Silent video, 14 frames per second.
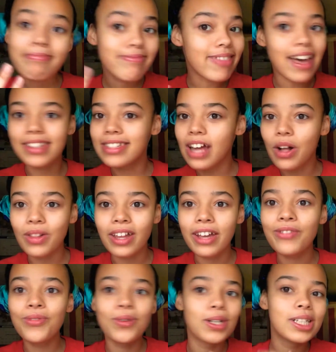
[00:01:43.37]
That's how
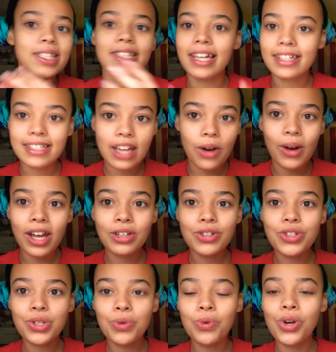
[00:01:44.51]
life works, that's how
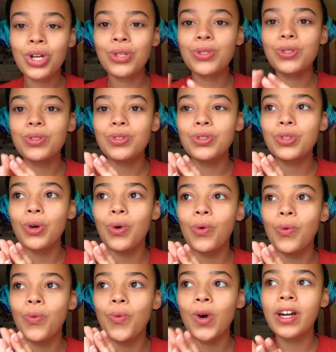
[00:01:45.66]
energy works. So
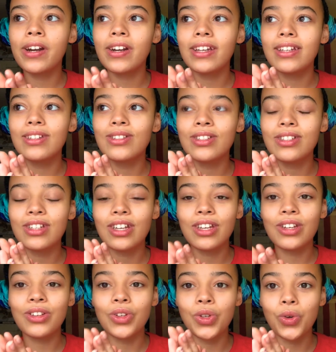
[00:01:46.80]
what is
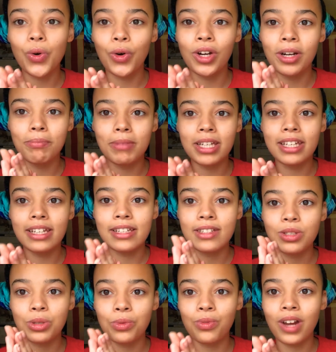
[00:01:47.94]
in your immediate
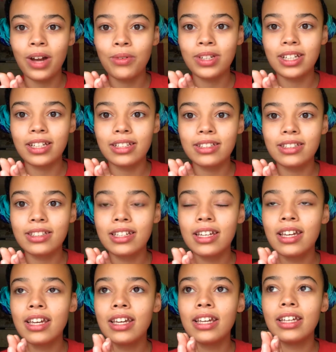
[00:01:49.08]
surroundings?
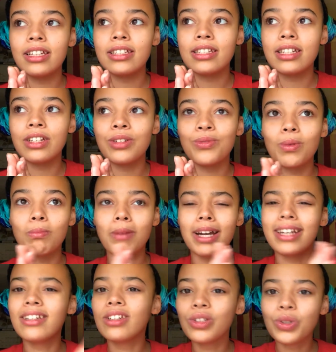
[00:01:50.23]
Is it
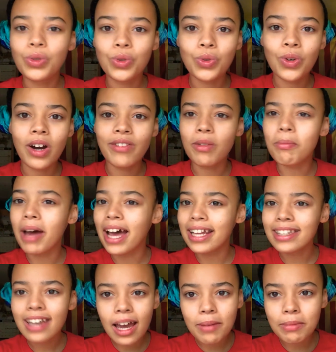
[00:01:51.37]
reminding you of a bad
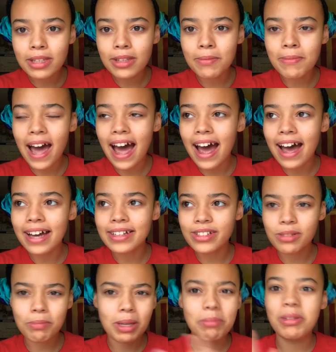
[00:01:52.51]
time in the past,
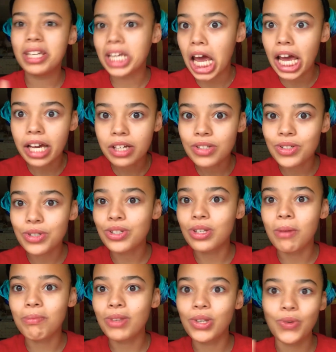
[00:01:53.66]
maybe an ex or
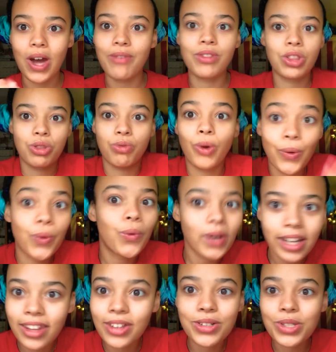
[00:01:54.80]
something, you haven't thrown away
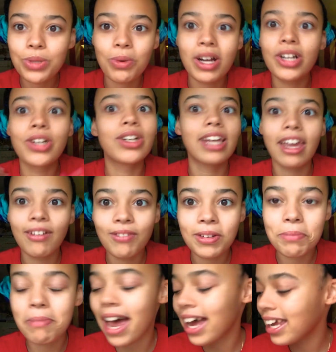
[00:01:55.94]
their sweater or gave it
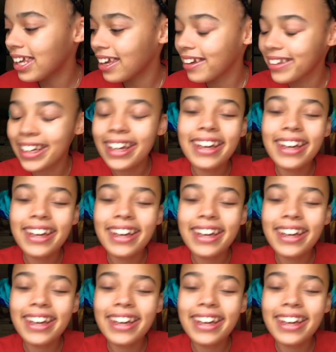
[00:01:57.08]
back yet?